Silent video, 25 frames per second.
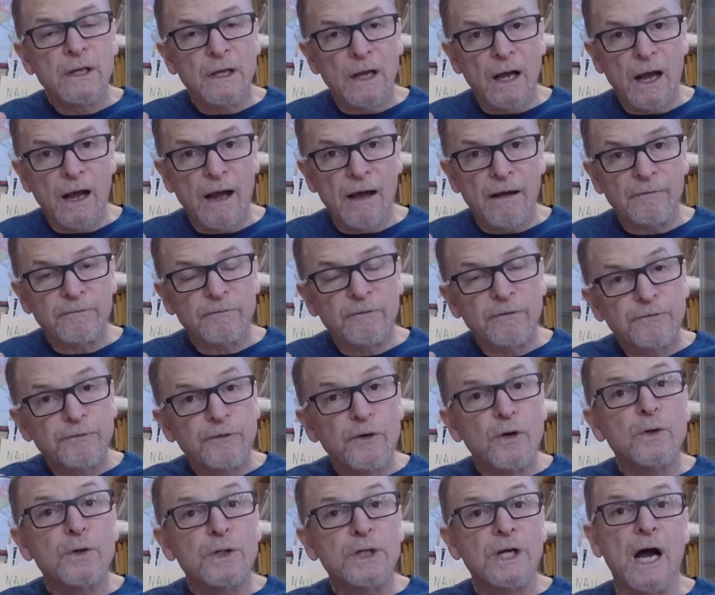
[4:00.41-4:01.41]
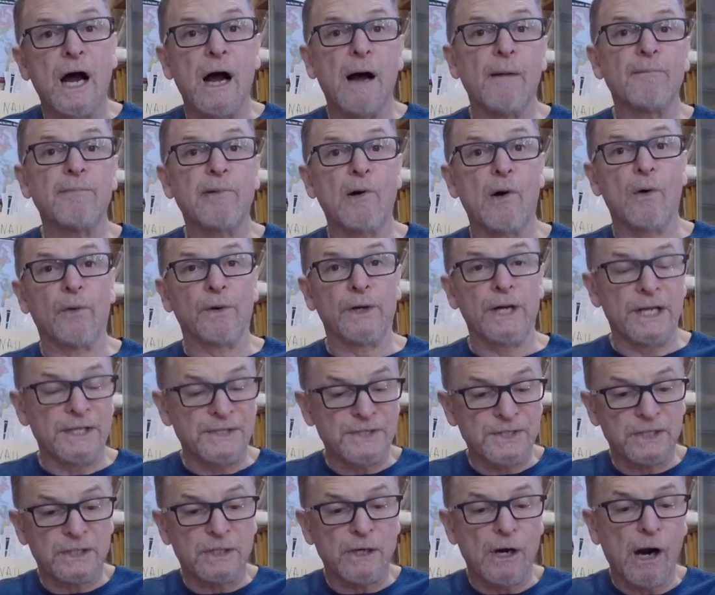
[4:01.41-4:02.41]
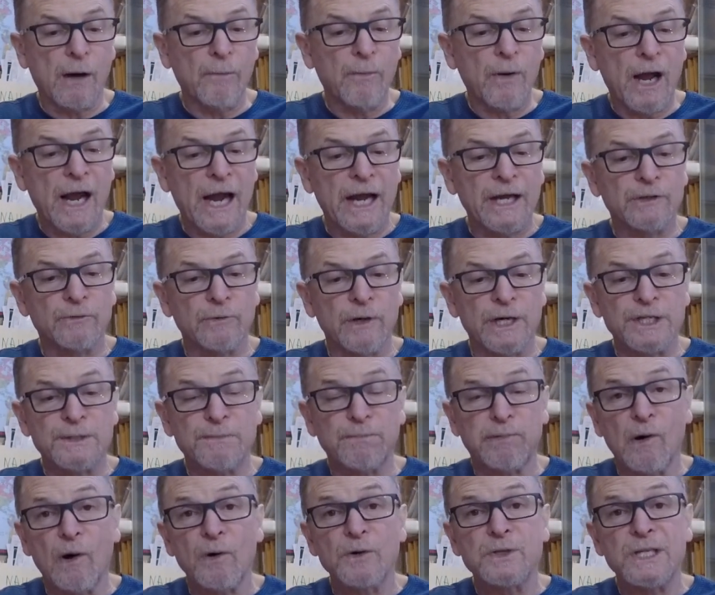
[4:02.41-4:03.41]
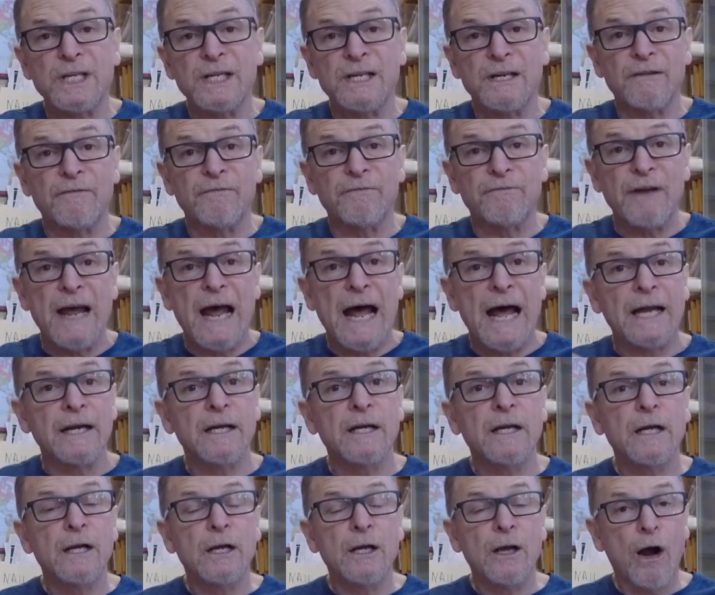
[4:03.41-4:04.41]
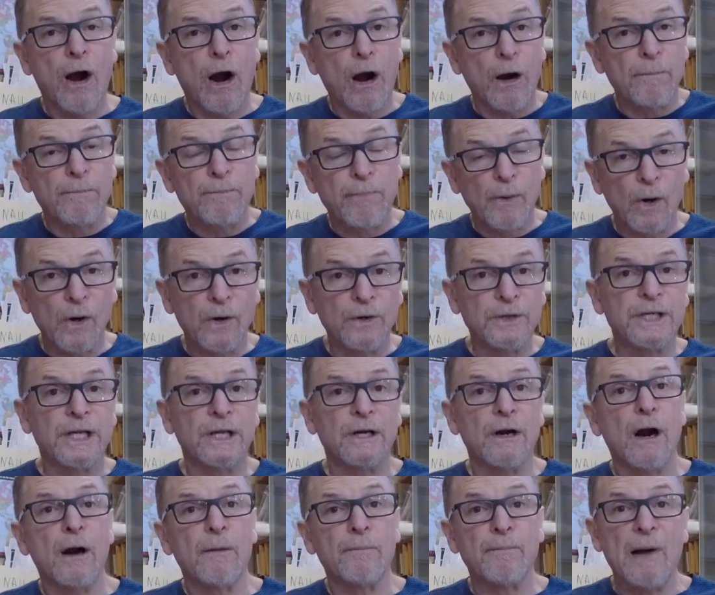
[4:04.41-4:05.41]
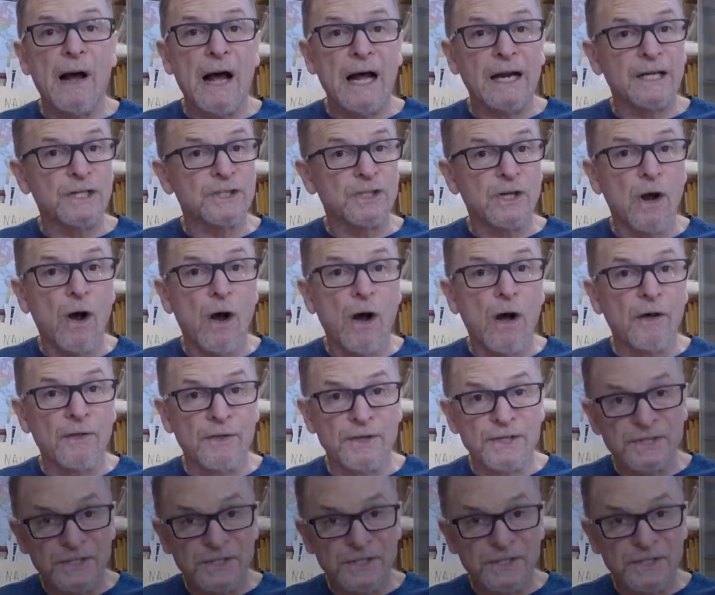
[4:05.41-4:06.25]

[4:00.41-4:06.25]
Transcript: uh, food components, carbohydrates, protein, and fat, are burned in our bodies all the